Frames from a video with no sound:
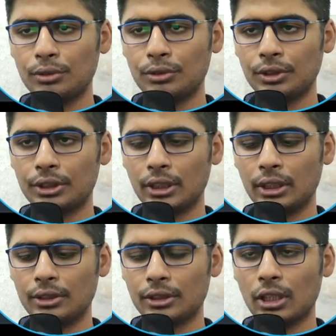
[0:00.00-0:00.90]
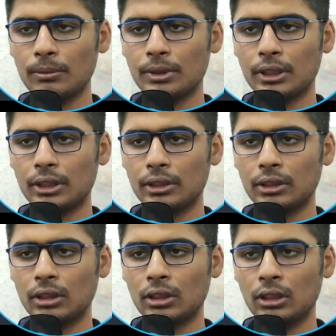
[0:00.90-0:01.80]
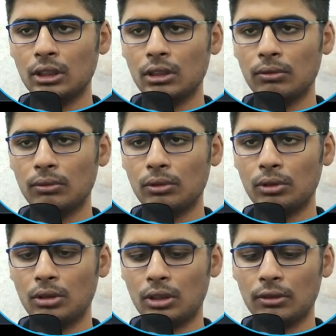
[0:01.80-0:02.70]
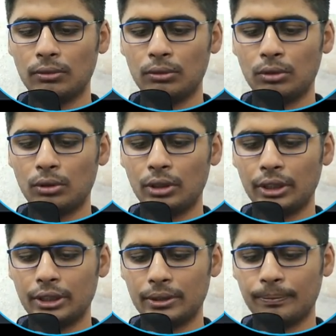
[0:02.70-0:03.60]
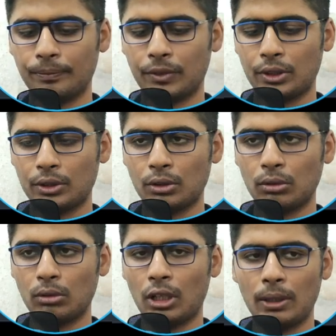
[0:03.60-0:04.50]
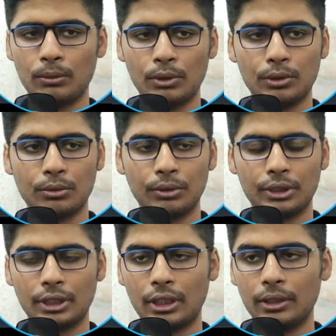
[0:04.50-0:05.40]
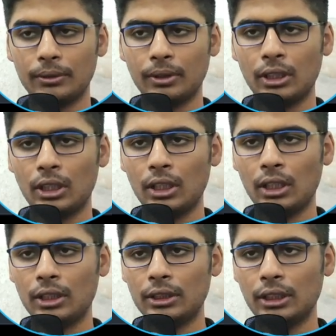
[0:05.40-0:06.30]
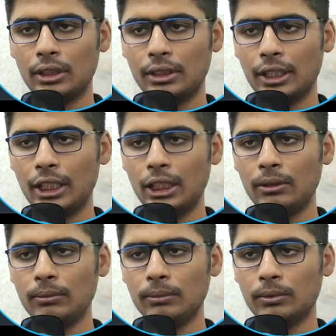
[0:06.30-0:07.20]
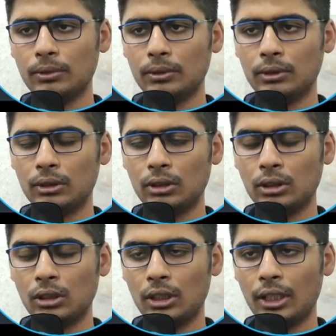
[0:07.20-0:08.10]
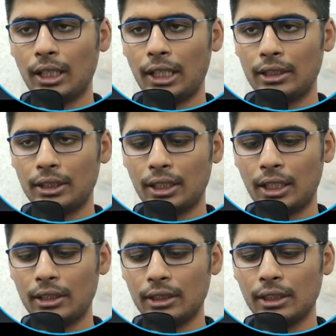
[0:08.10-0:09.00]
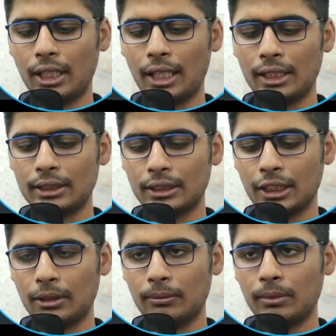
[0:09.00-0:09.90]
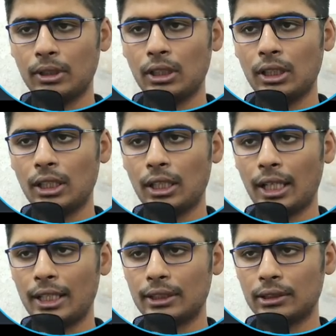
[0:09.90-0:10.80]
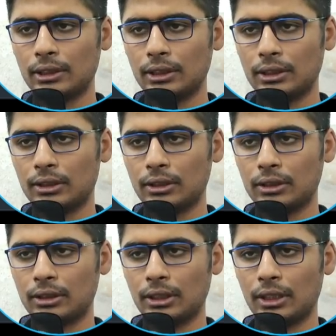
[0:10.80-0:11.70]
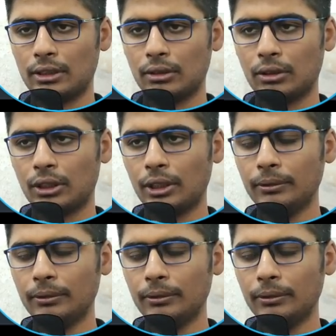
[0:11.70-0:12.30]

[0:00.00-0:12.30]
return something for it, so I'm going to return the name and then the last name as it's set. Okay,